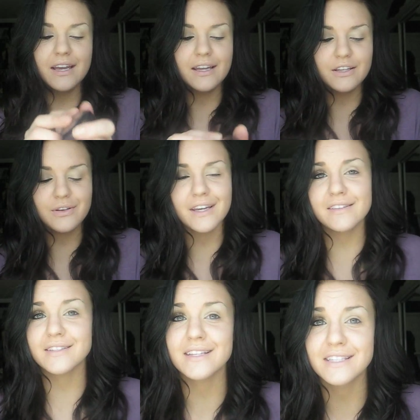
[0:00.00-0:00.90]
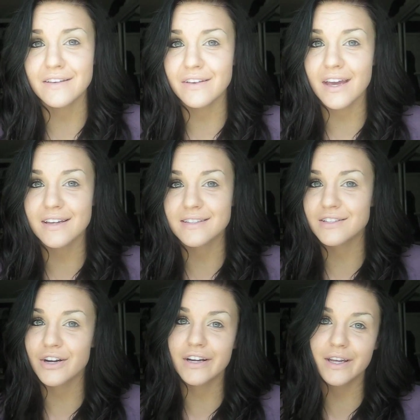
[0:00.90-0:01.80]
and you can get this at CVS,
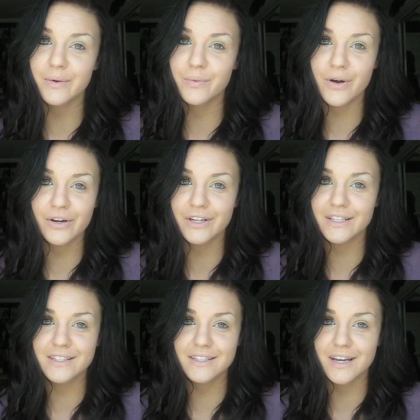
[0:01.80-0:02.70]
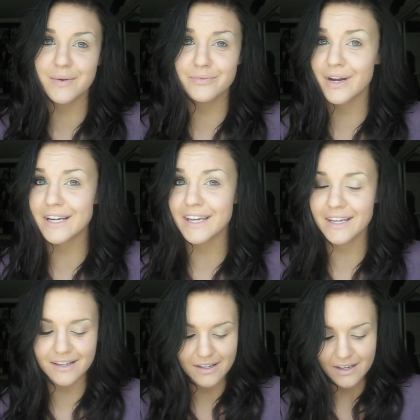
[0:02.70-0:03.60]
Target, Walgreens, Rite Aid.